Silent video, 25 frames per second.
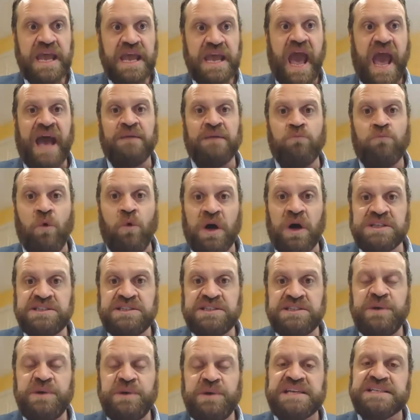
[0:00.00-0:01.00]
And
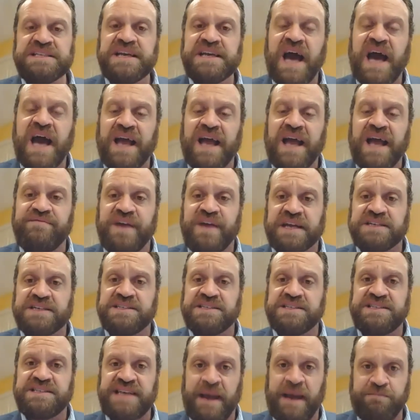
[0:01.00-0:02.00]
once we can kind of
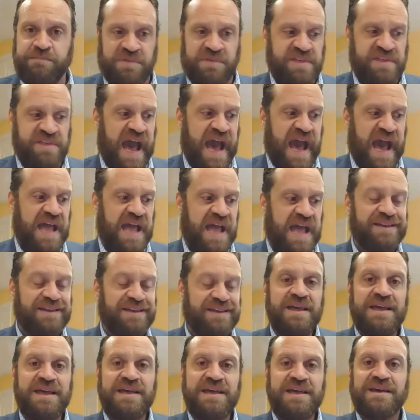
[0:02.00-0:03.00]
accept that,
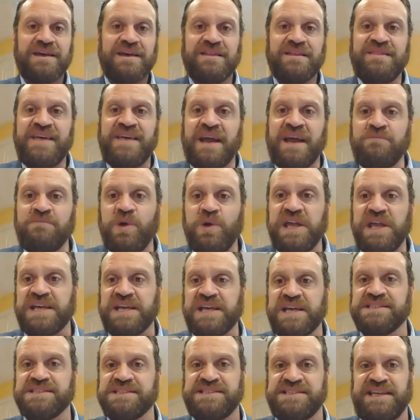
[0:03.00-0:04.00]
then we
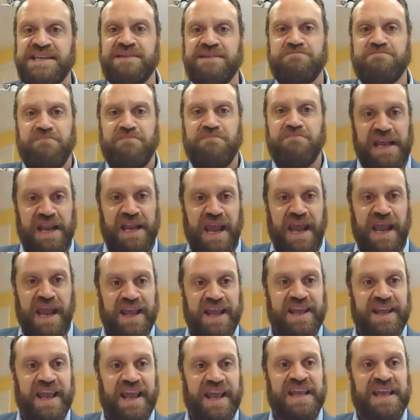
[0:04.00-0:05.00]
can see
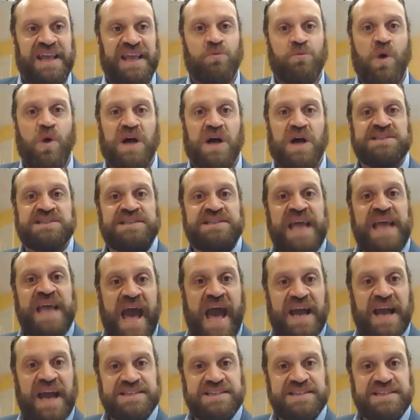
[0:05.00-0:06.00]
meaning in what's
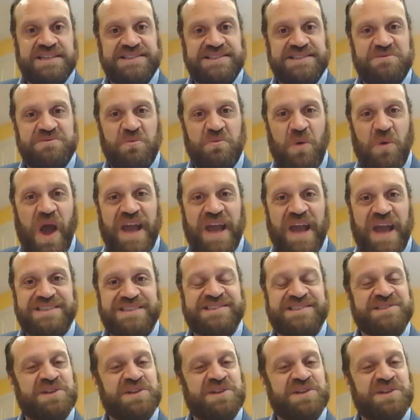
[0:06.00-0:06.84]
next, right?